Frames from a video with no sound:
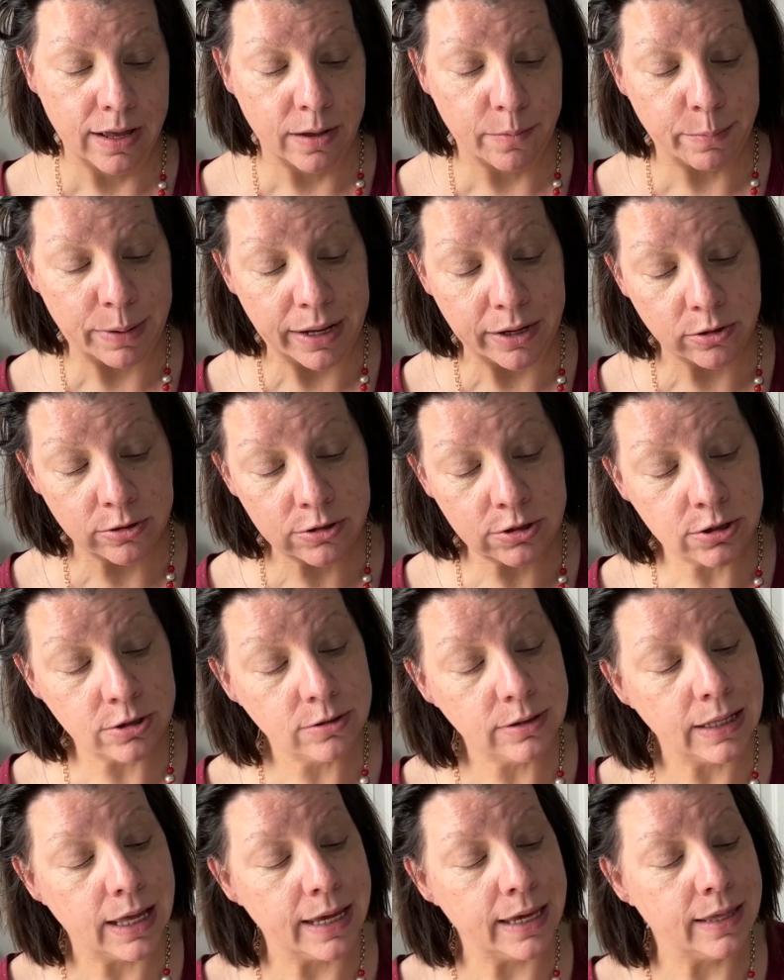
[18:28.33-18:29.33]
But I also
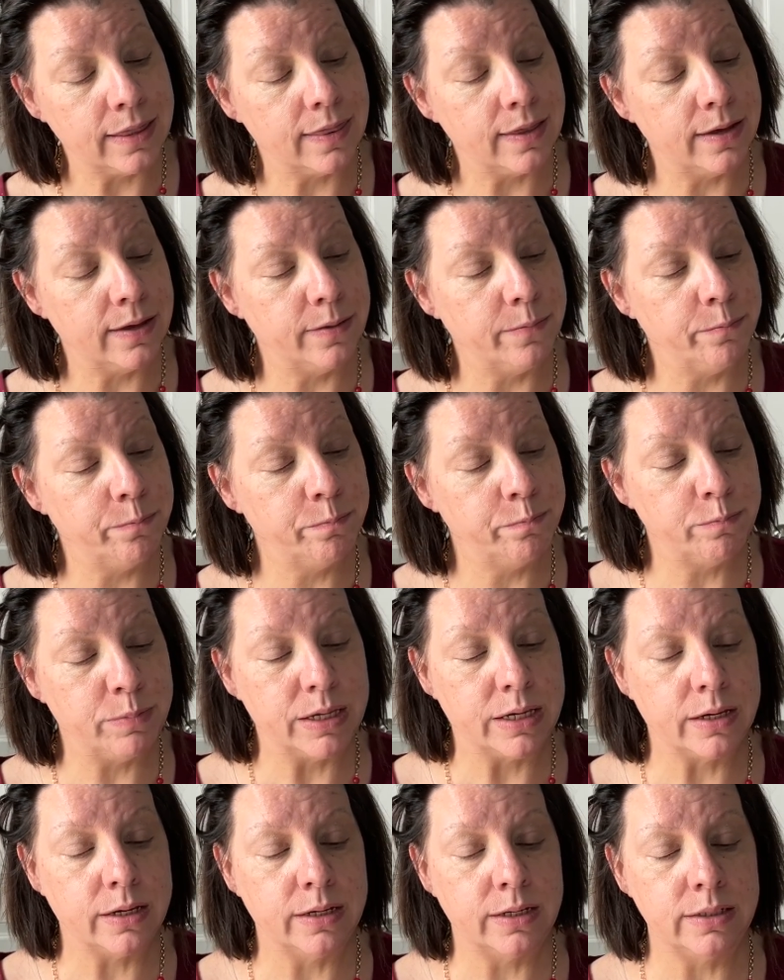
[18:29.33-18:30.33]
like them
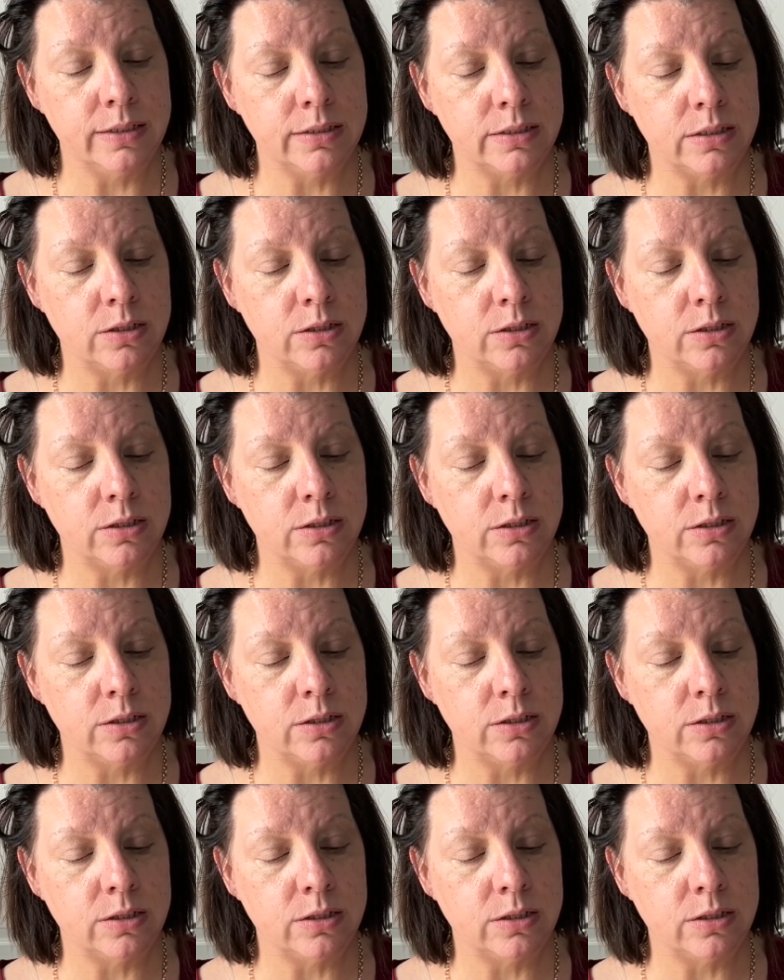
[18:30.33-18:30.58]
because